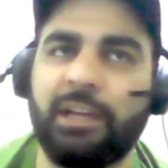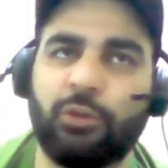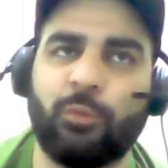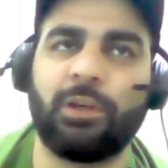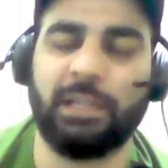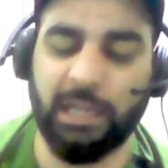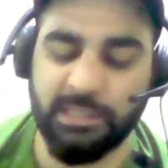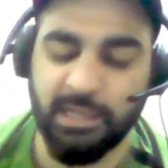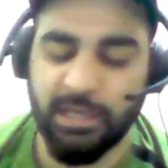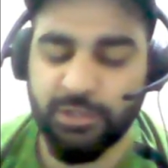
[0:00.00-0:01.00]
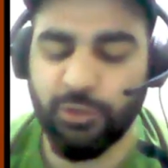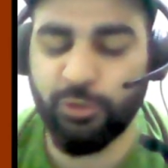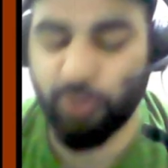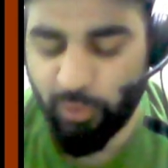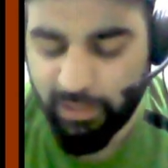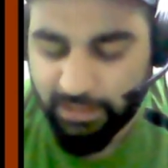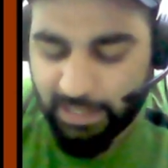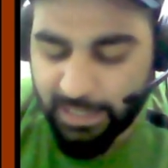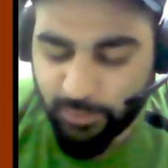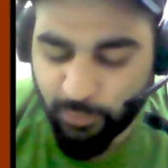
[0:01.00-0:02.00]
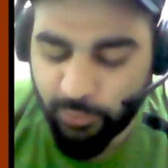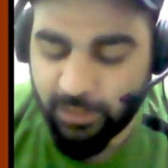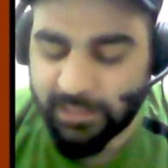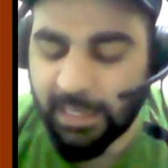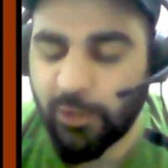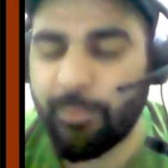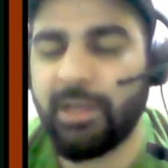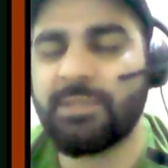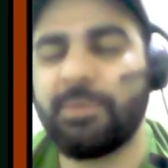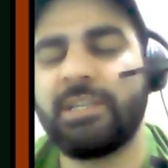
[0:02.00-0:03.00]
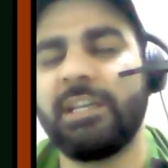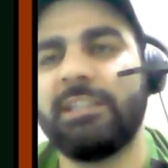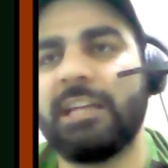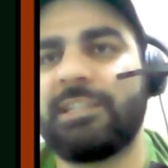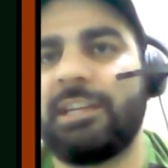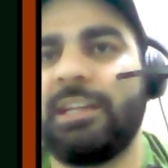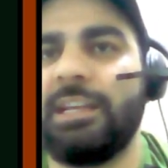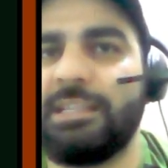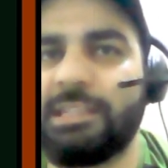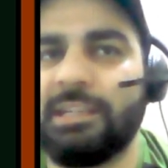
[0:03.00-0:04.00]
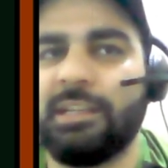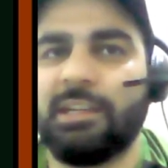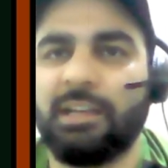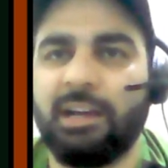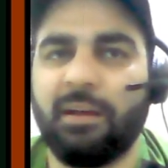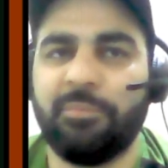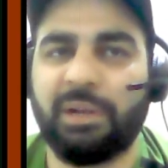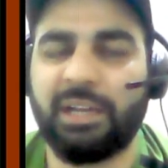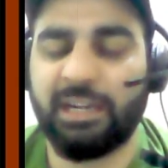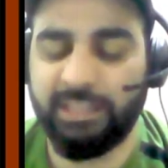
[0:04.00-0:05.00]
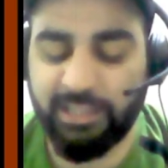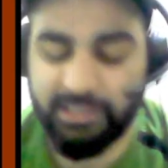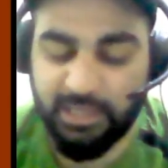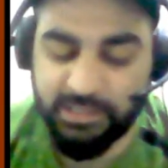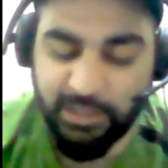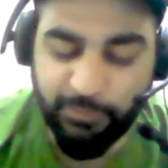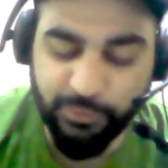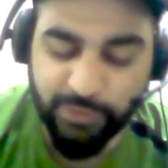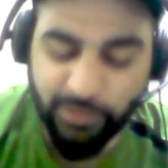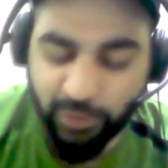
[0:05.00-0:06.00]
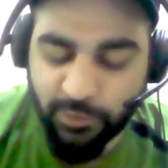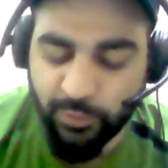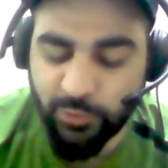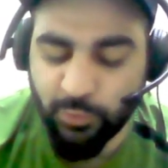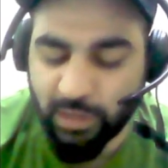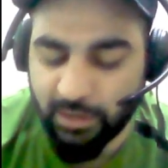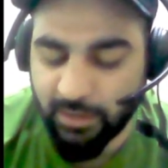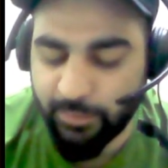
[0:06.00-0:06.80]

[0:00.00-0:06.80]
to what class? So I told you that naive Bayes basically naturally is better at these things. If you see what we do compute